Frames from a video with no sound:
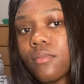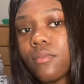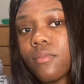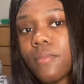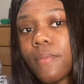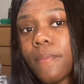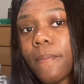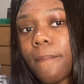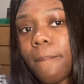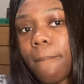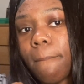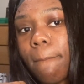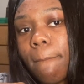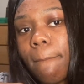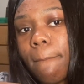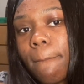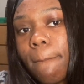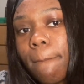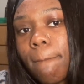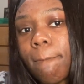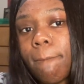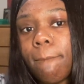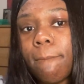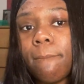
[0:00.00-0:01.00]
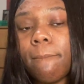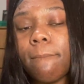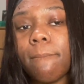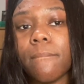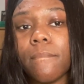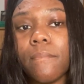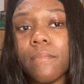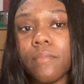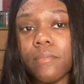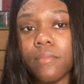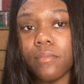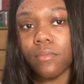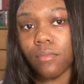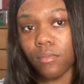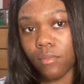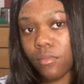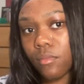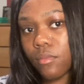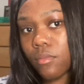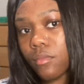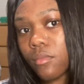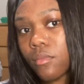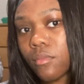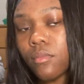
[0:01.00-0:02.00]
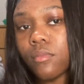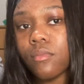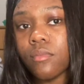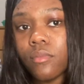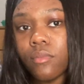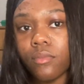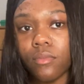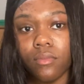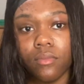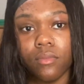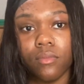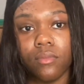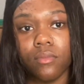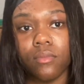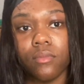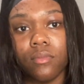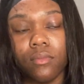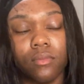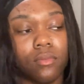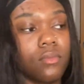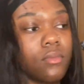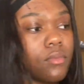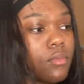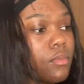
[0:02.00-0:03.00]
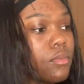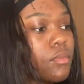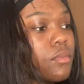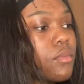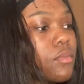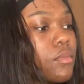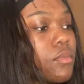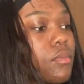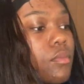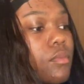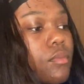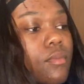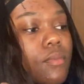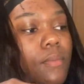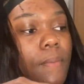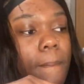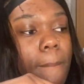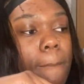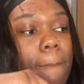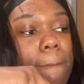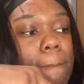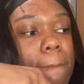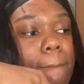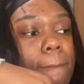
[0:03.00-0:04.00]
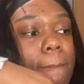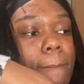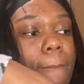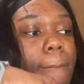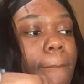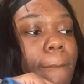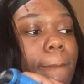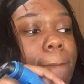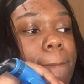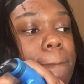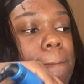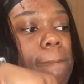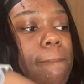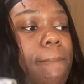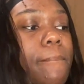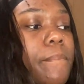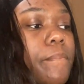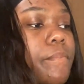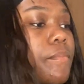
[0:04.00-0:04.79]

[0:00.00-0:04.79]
And then in some parts, yeah, as you can see there, I'm trying to like actually curl it. So like, I think it's here.